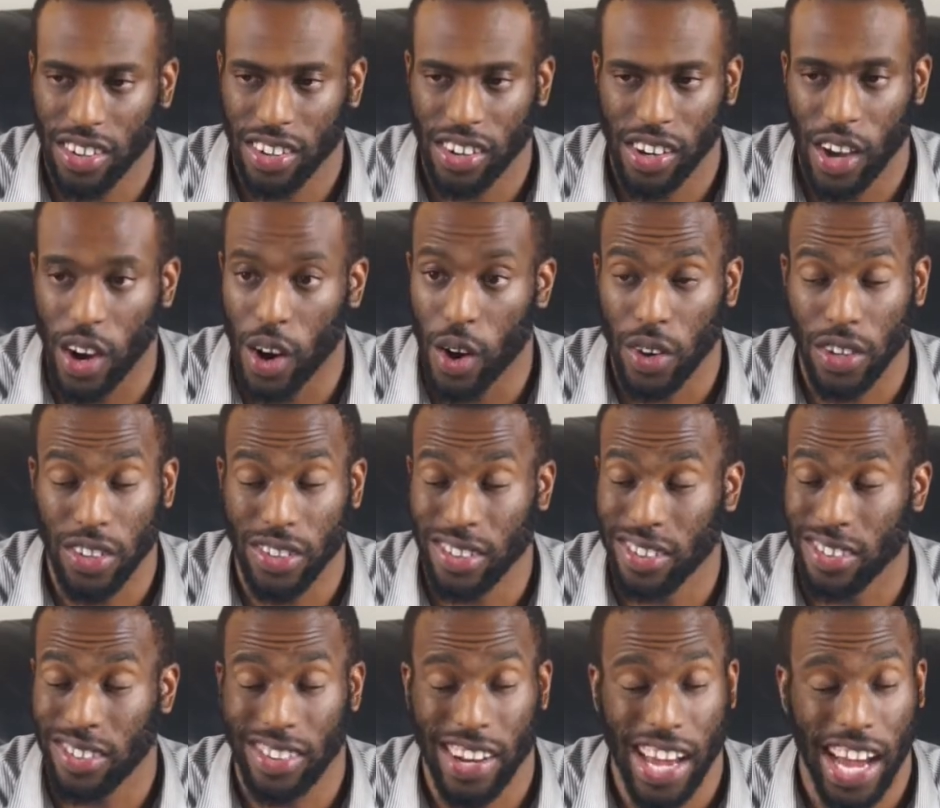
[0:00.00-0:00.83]
No,
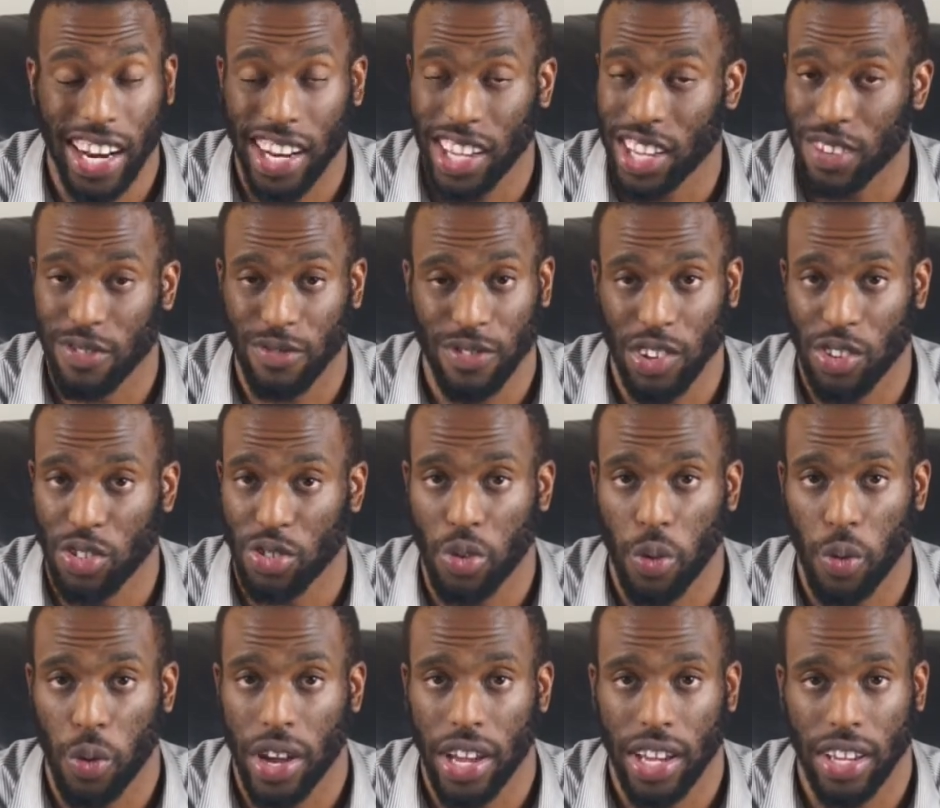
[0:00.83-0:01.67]
this is not the
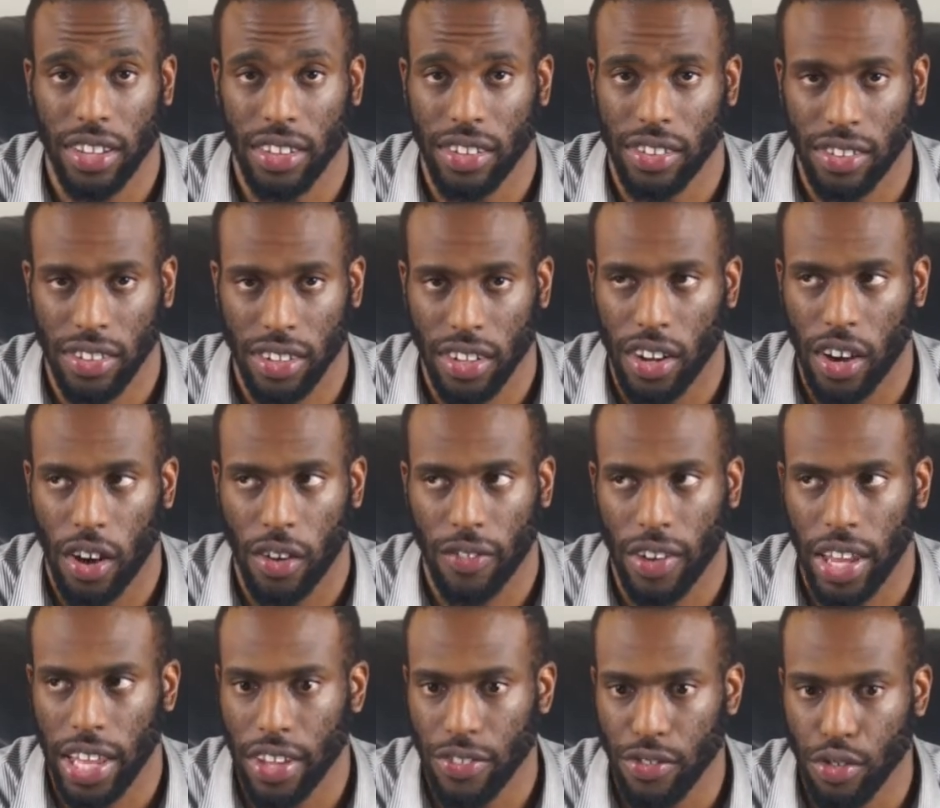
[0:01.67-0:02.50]
conventional way he's sent
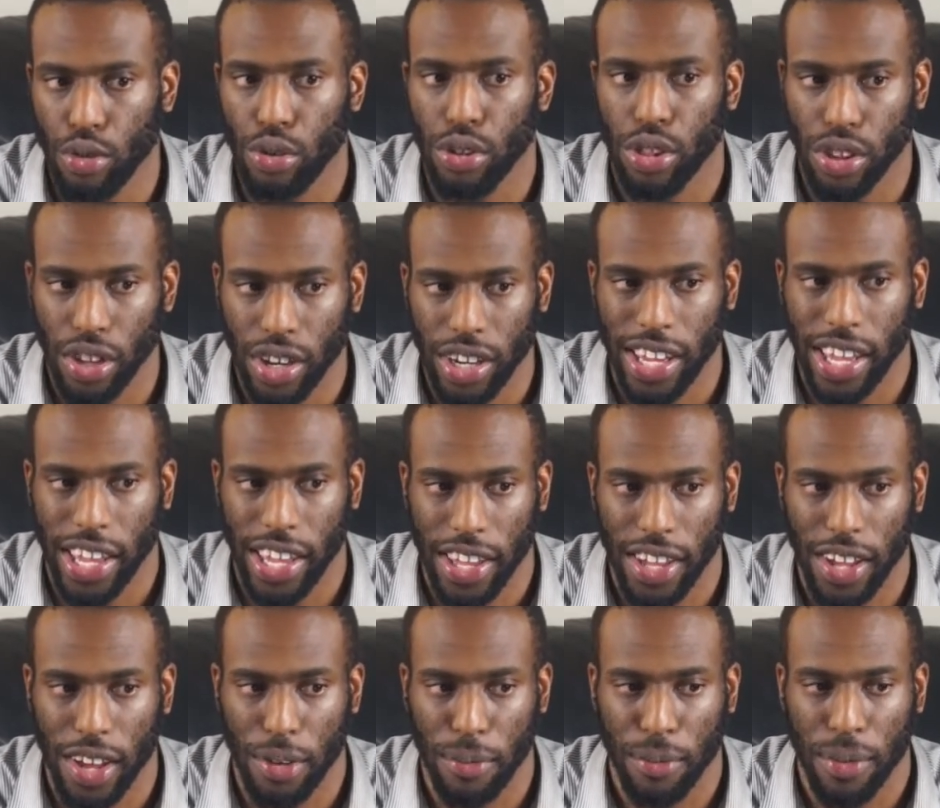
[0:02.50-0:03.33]
off. Like, if you look at
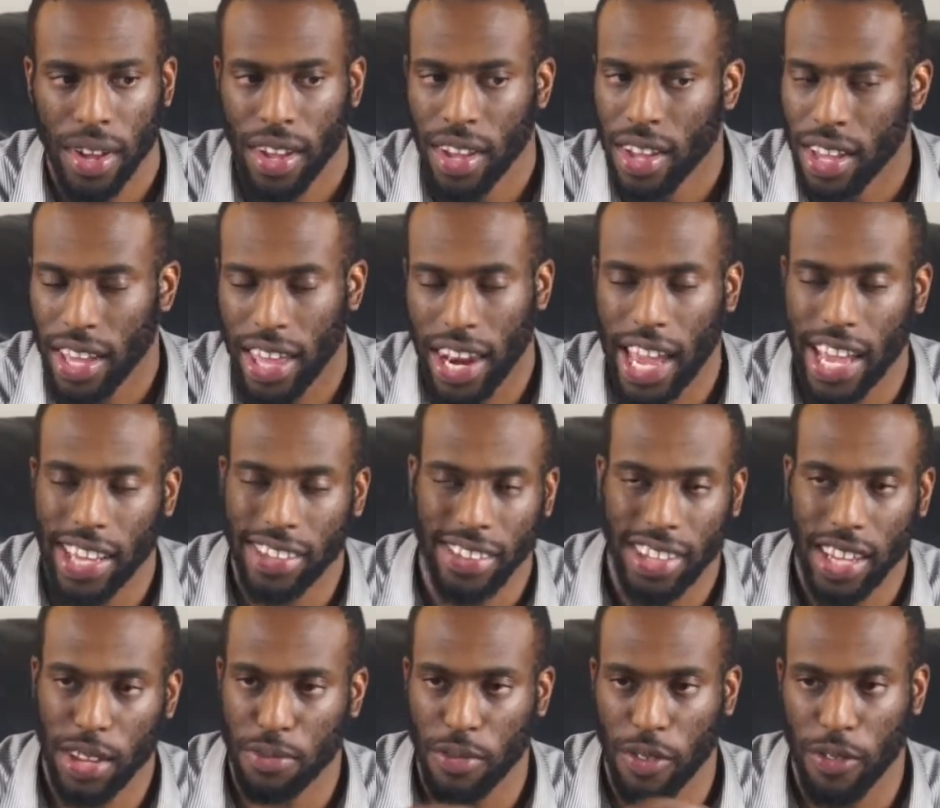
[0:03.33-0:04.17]
him, and I
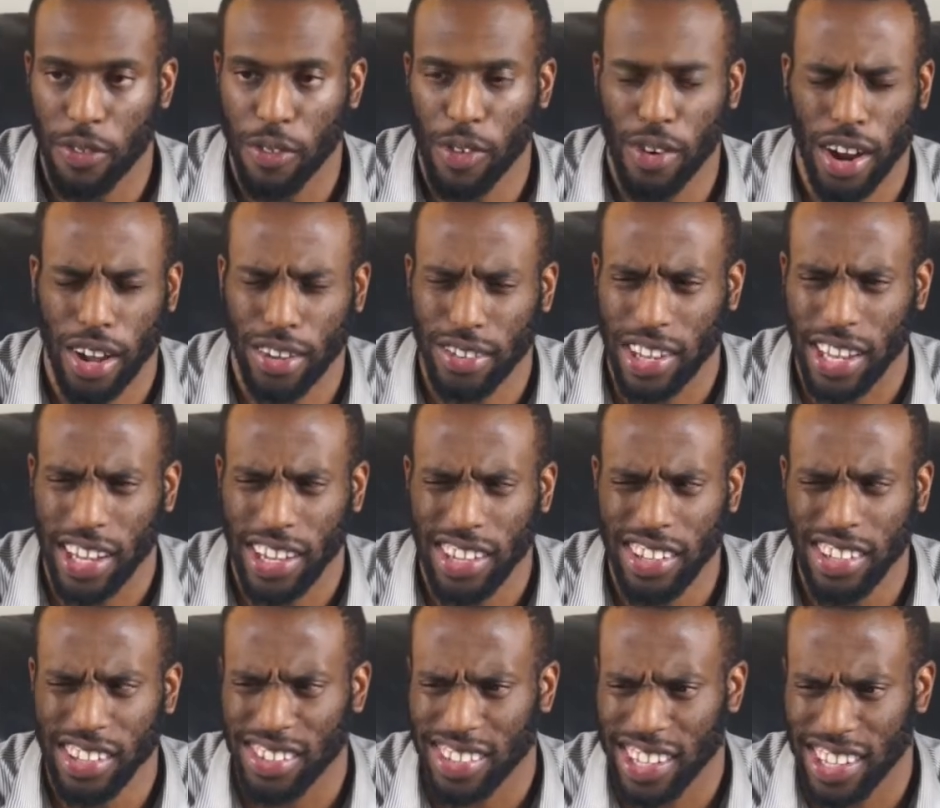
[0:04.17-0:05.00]
said before, I was like,
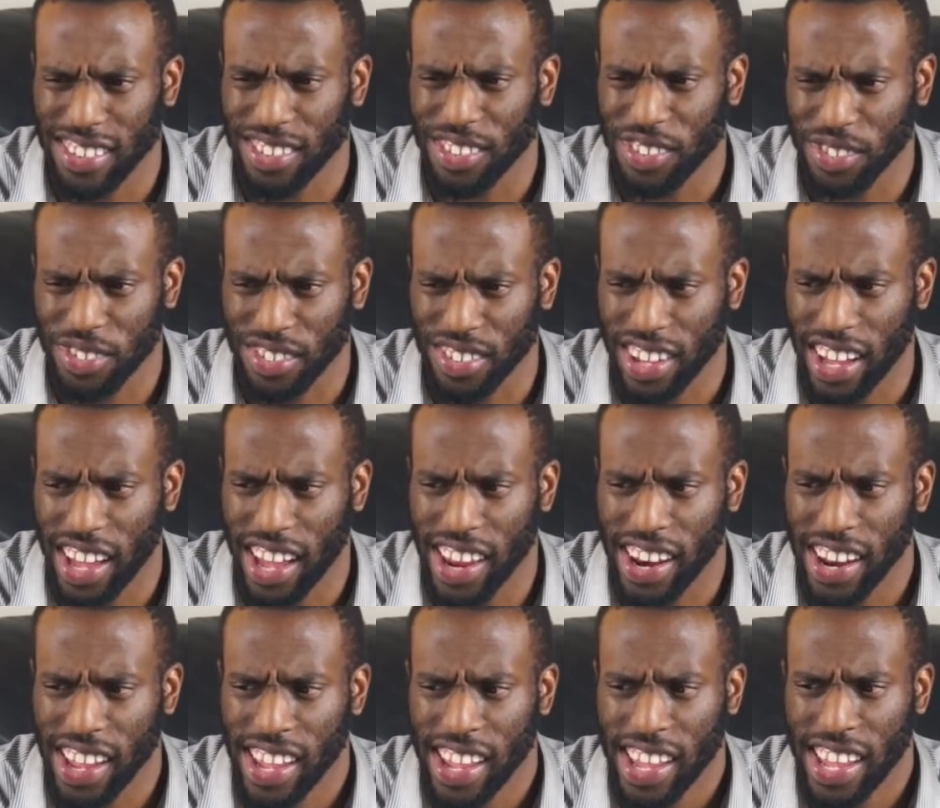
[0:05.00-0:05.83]
he looks like General
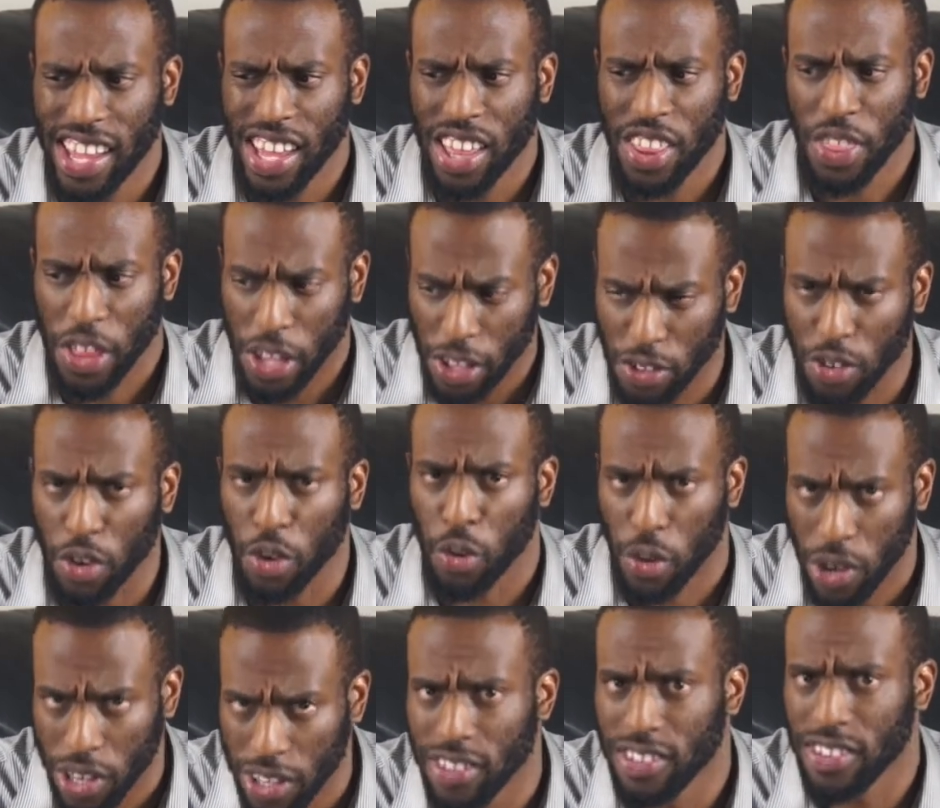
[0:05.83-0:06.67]
Zod. There's a
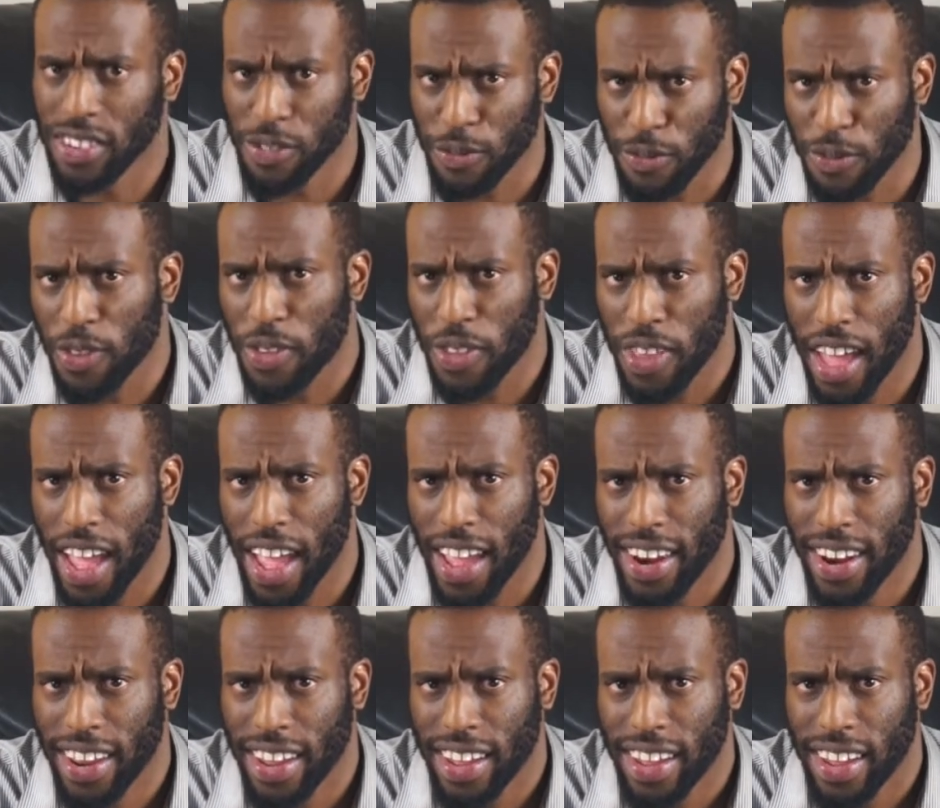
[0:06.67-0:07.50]
reason for that.